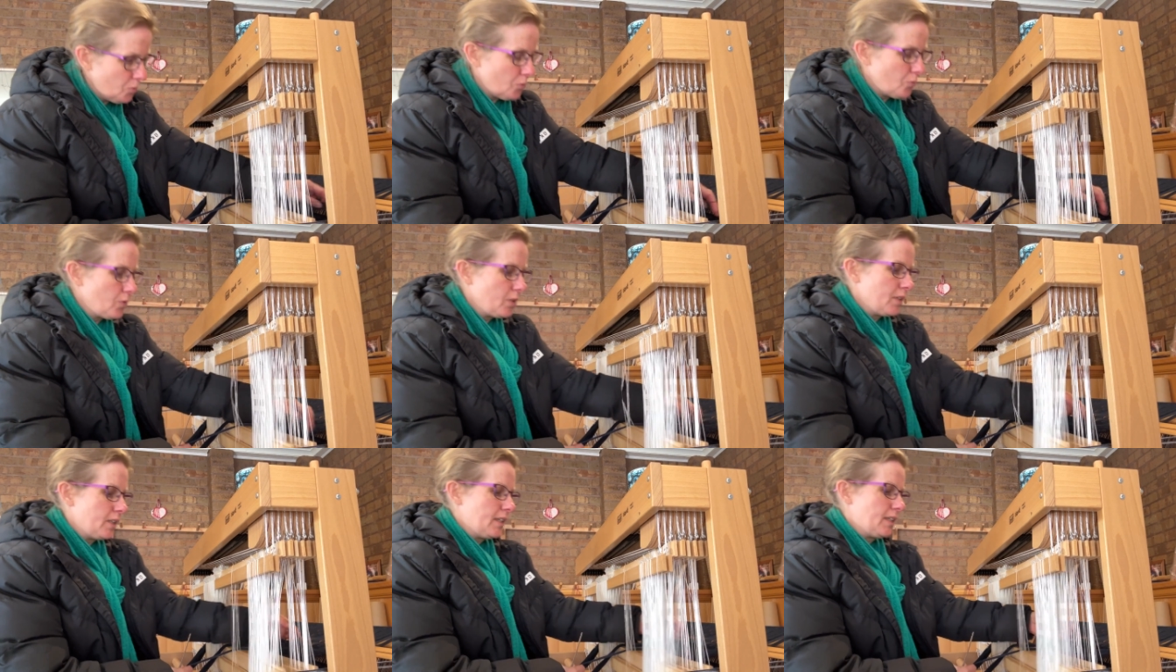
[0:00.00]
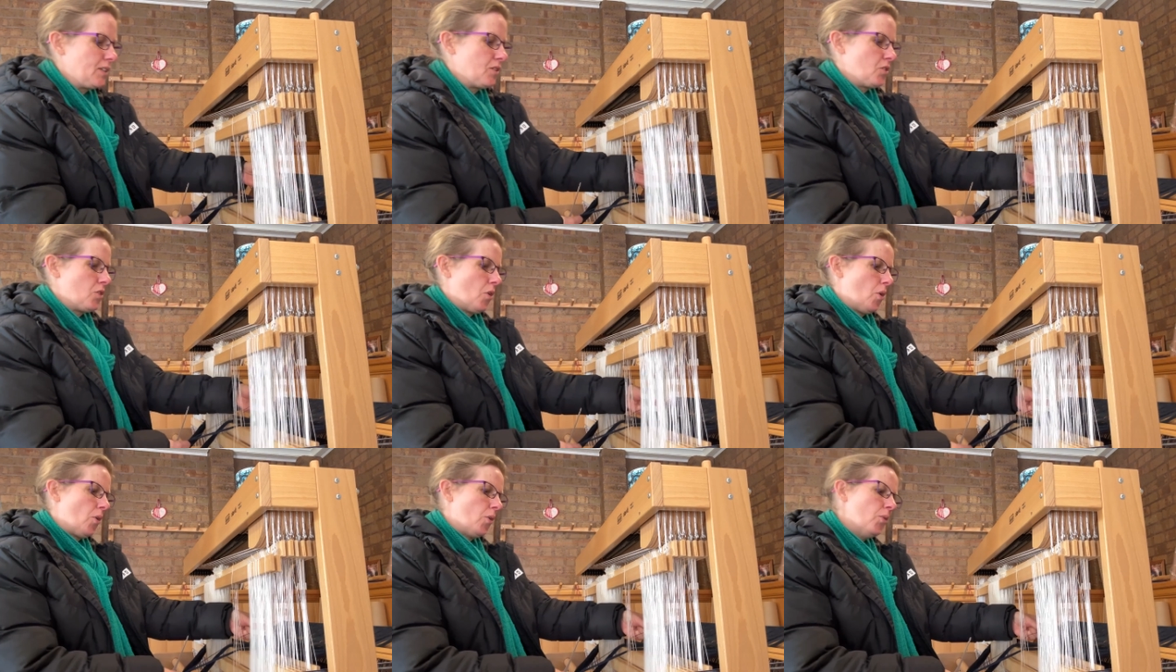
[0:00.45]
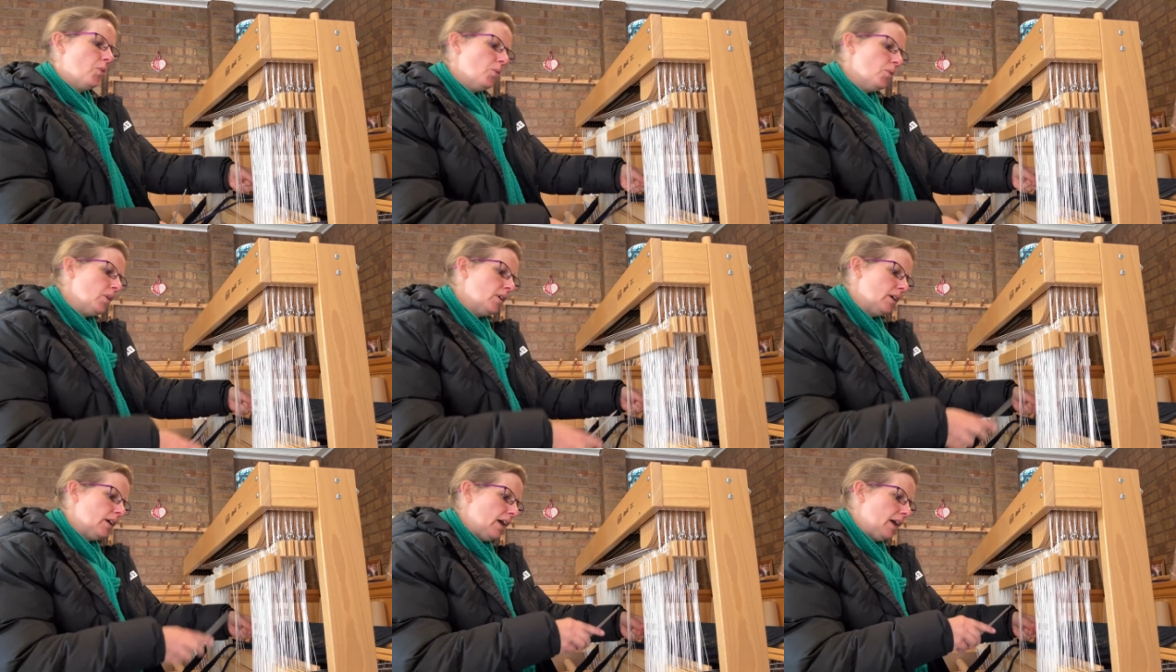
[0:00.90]
really know
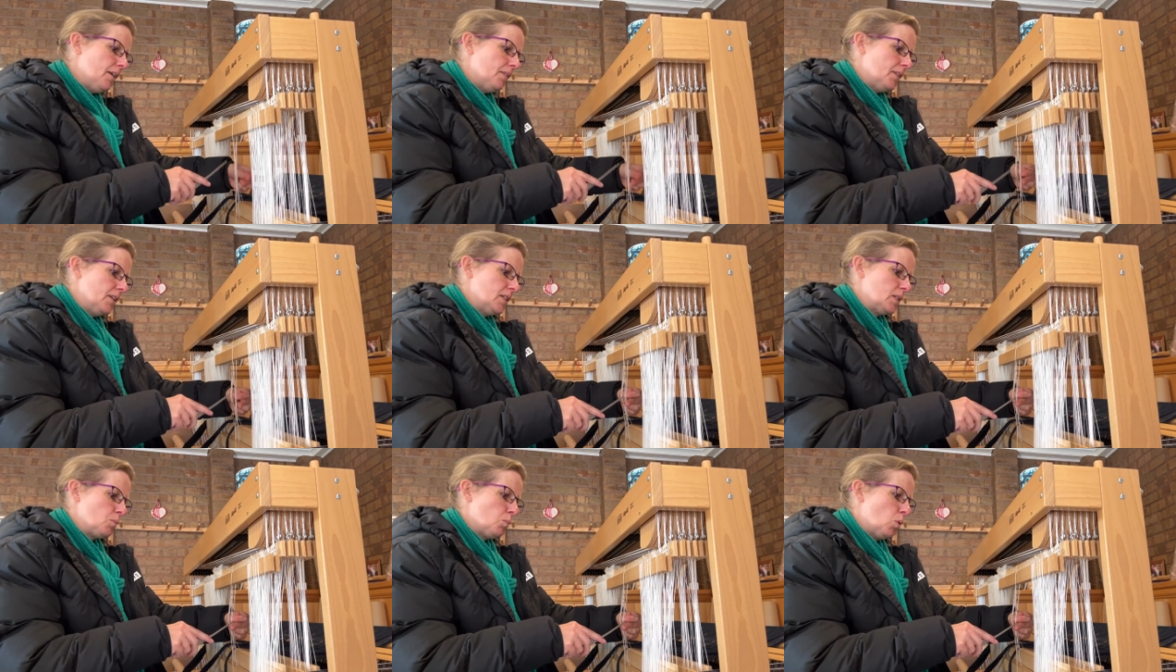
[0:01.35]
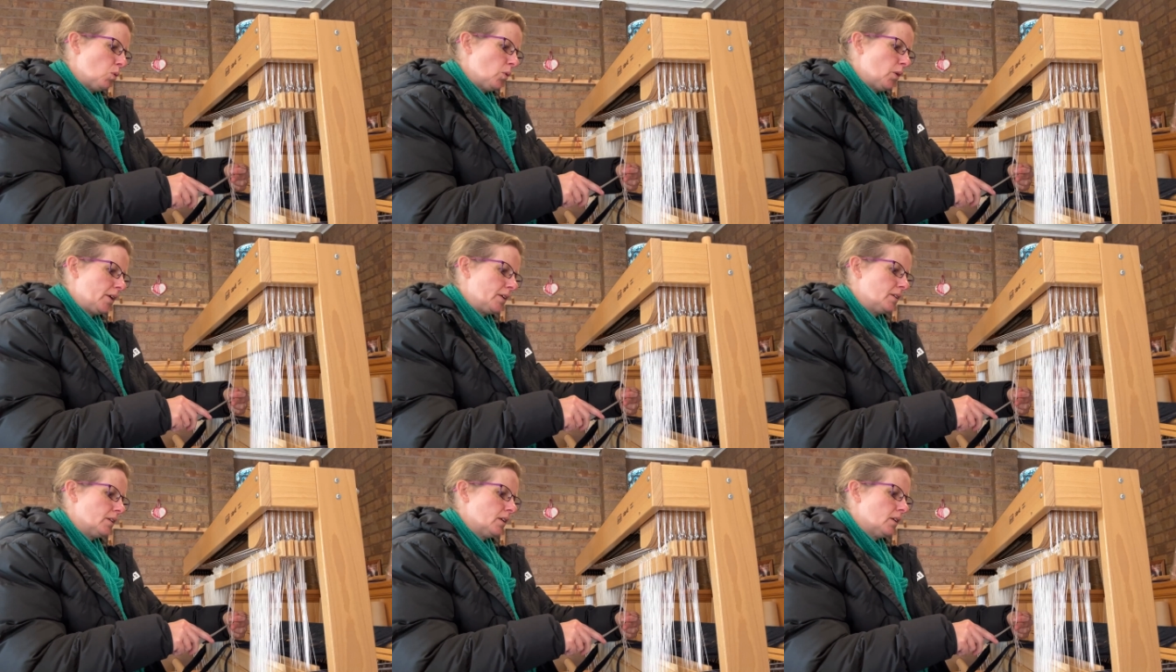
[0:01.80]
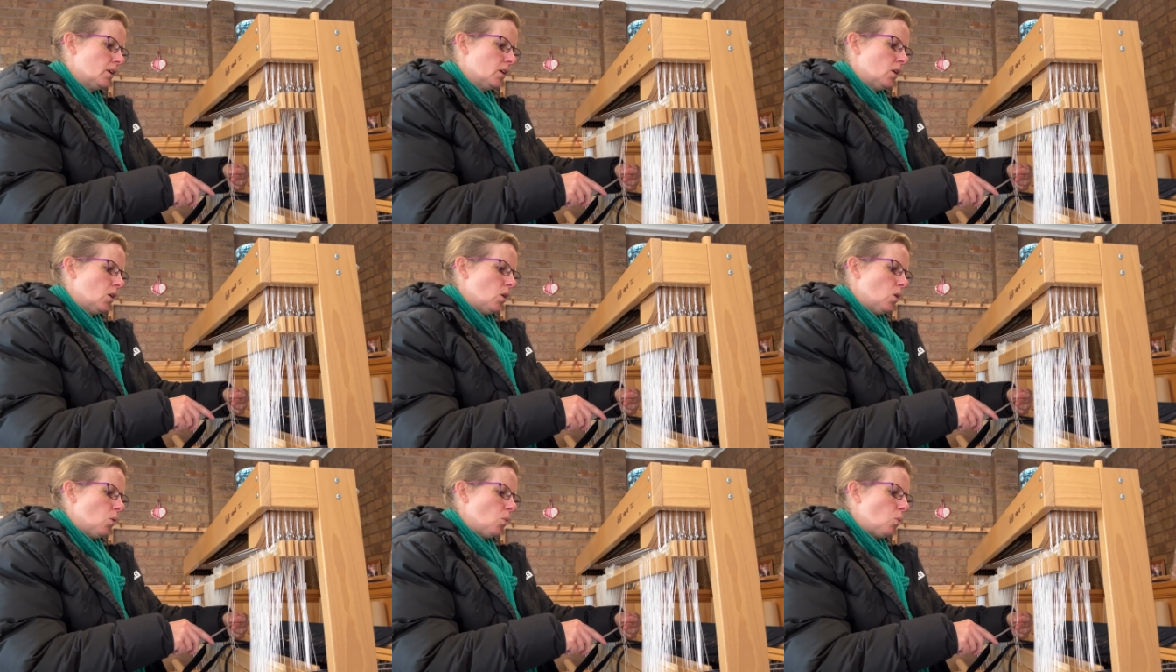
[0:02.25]
at this point
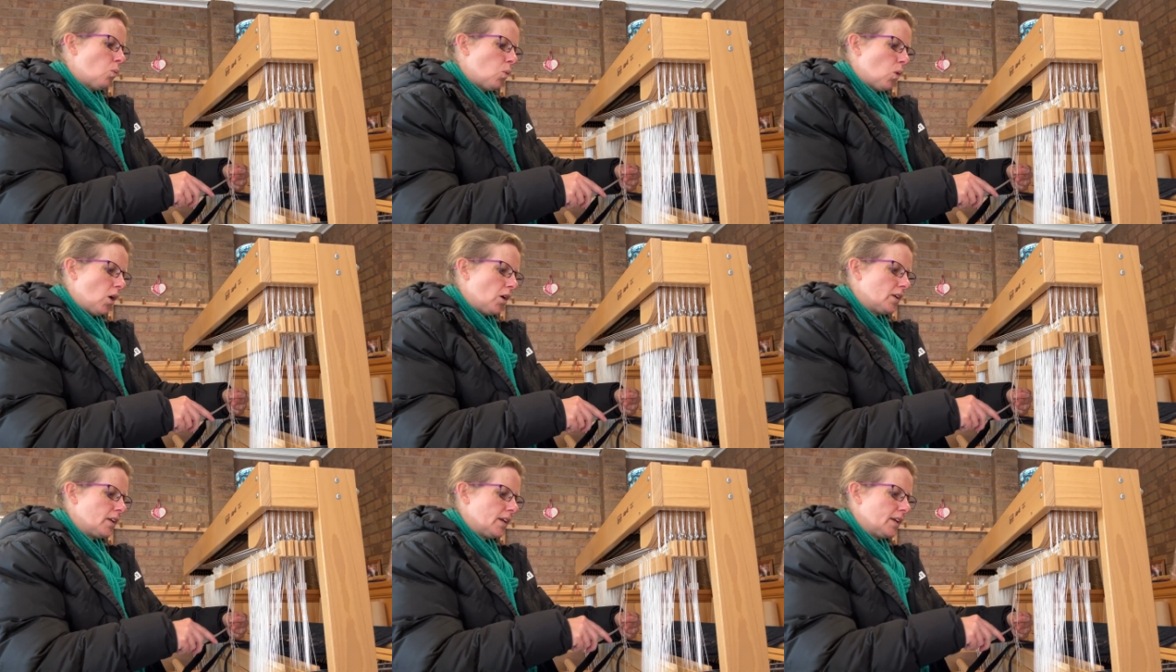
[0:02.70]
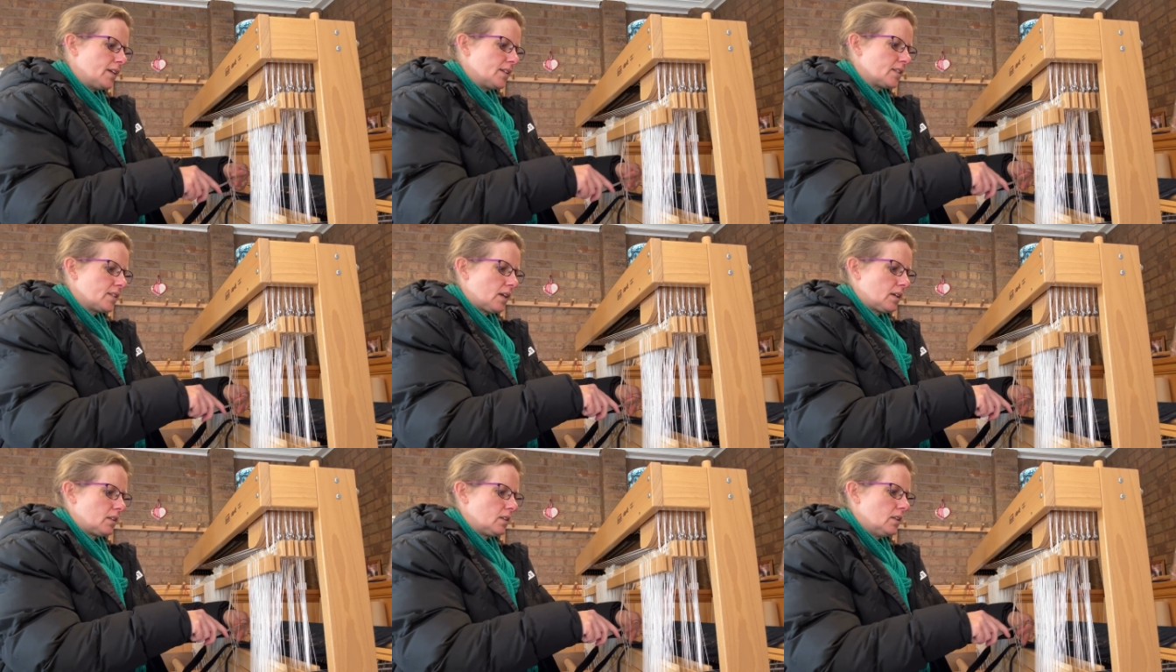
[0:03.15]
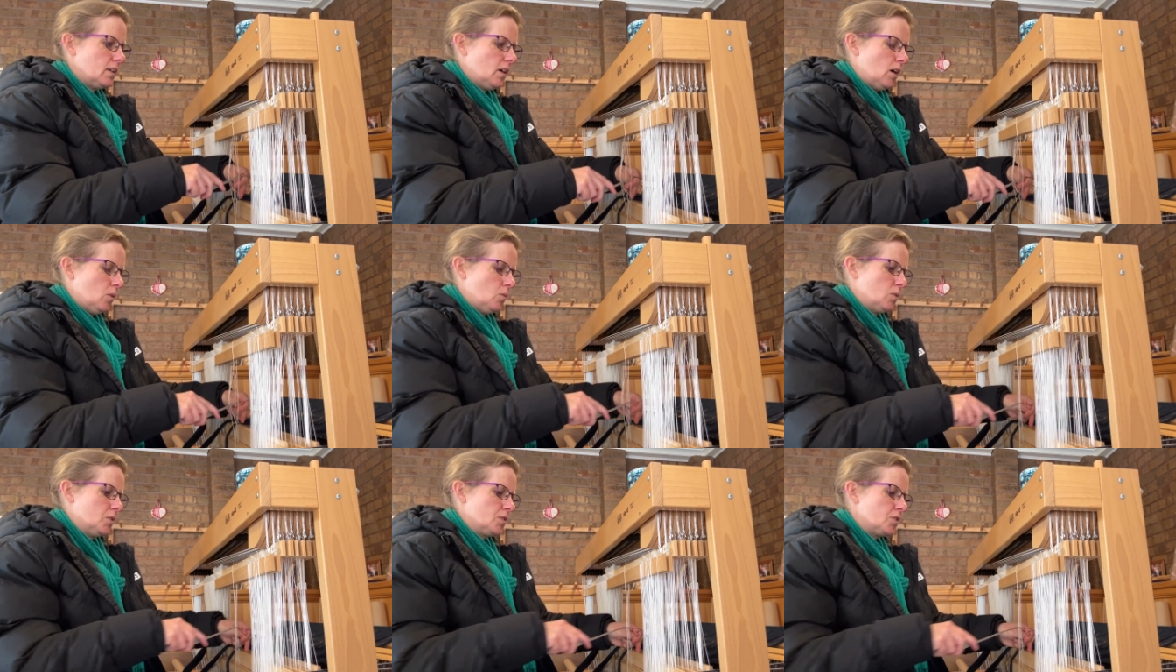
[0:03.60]
what exactly
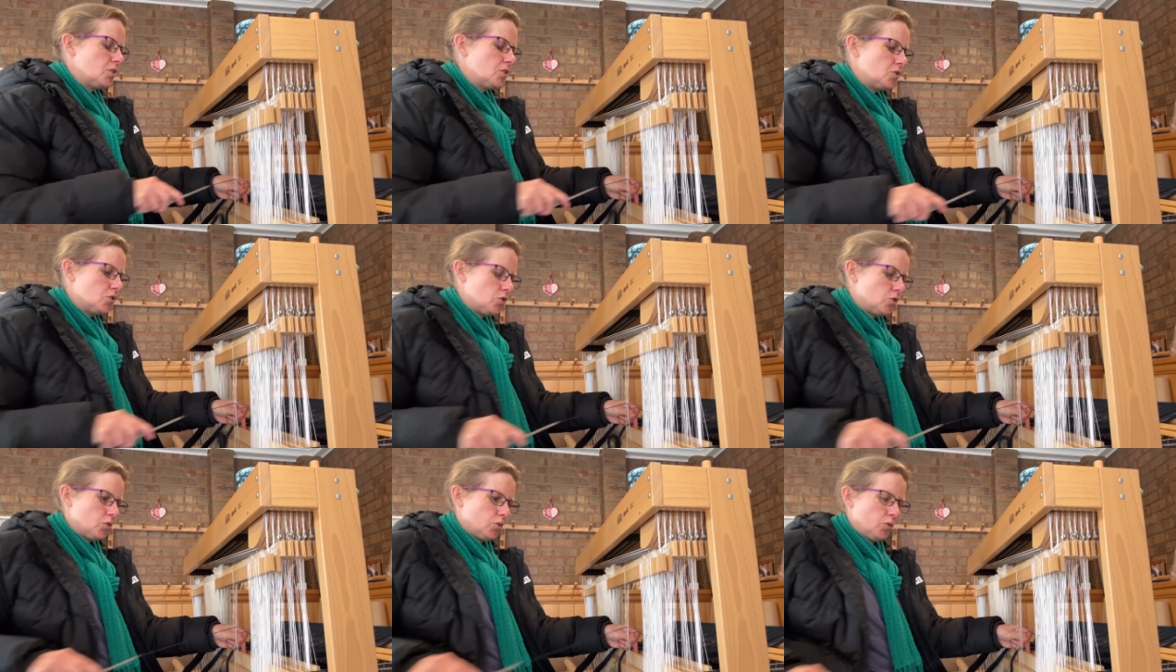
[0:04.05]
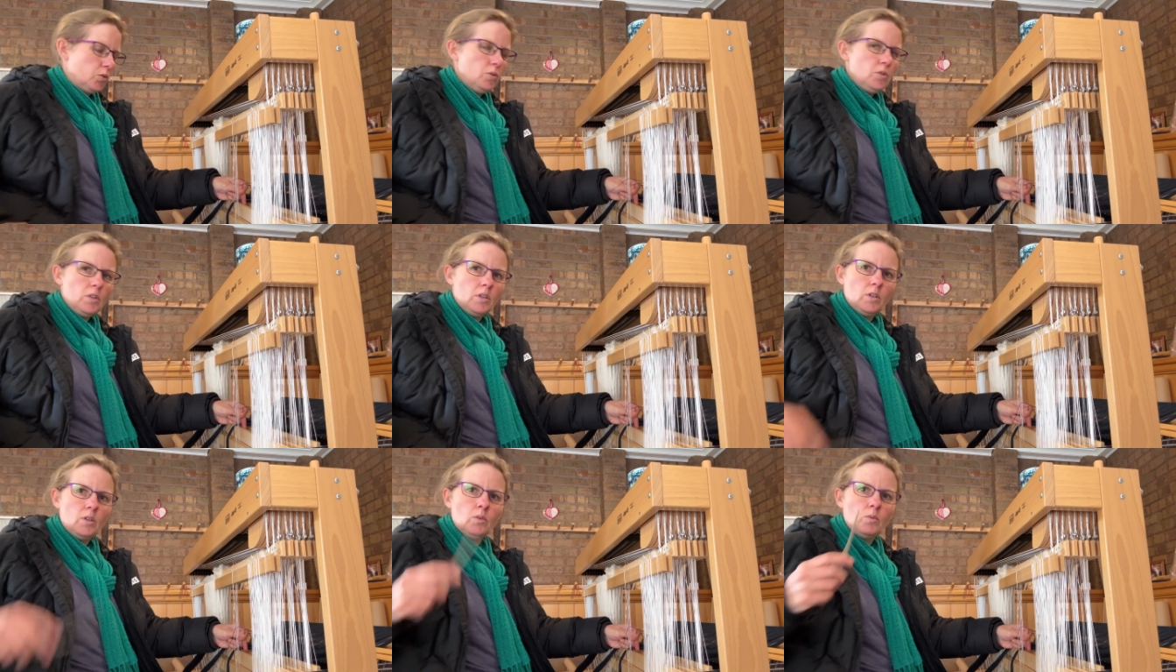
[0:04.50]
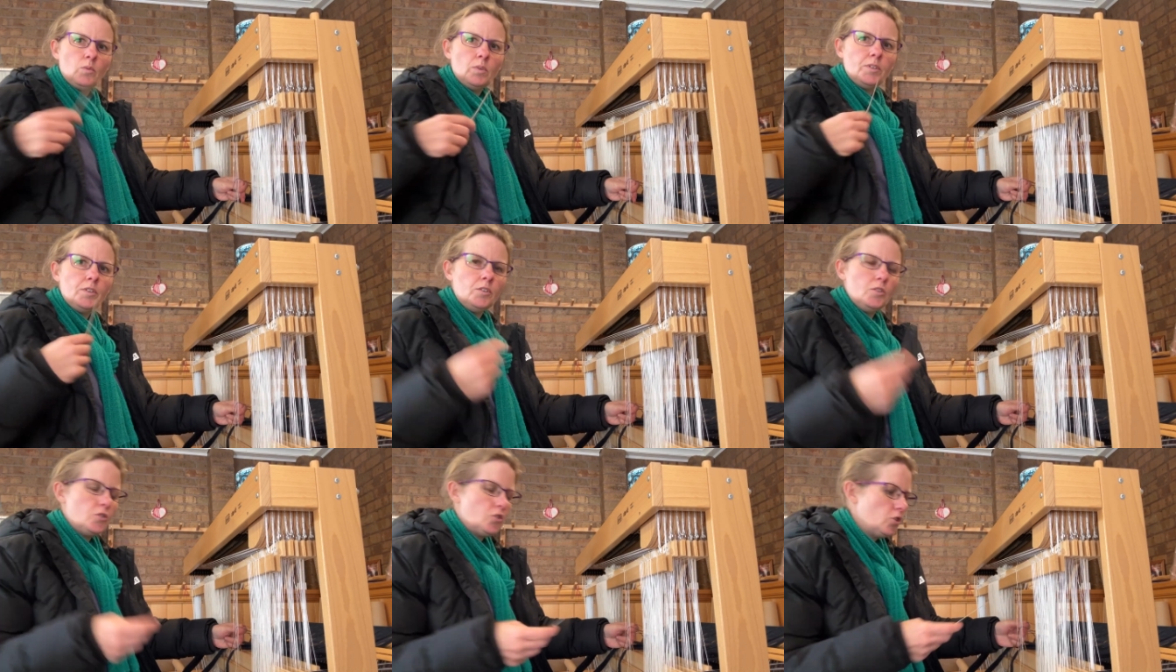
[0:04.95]
I want to do
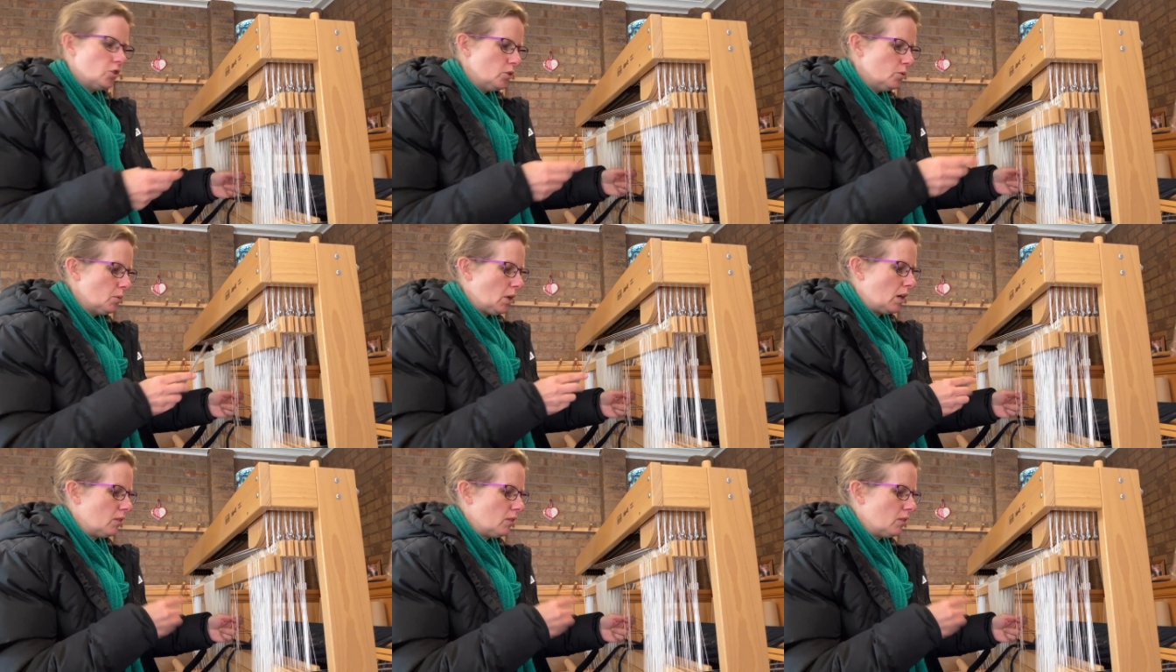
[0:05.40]
with YouTube.